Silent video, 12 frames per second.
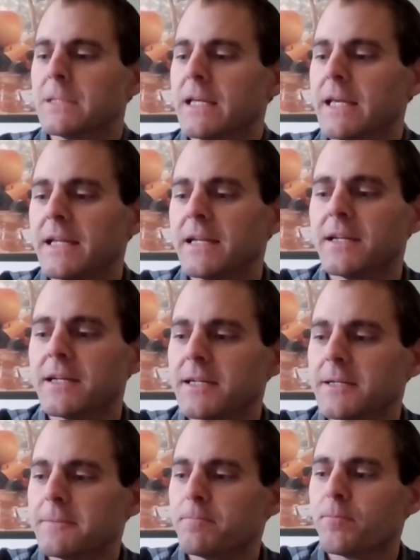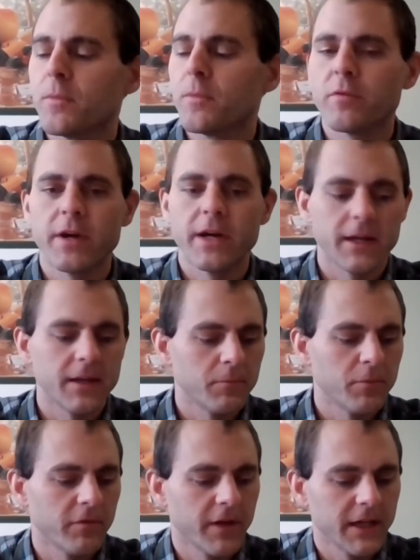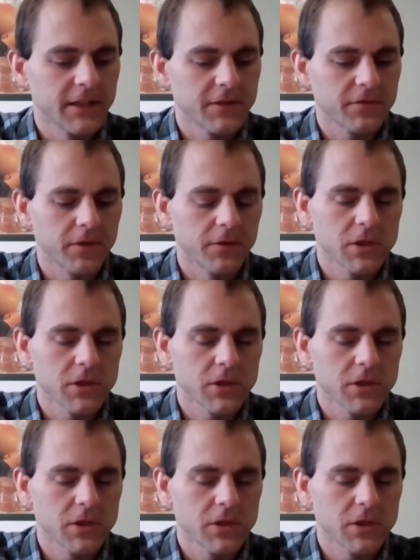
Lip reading: and provide this for you.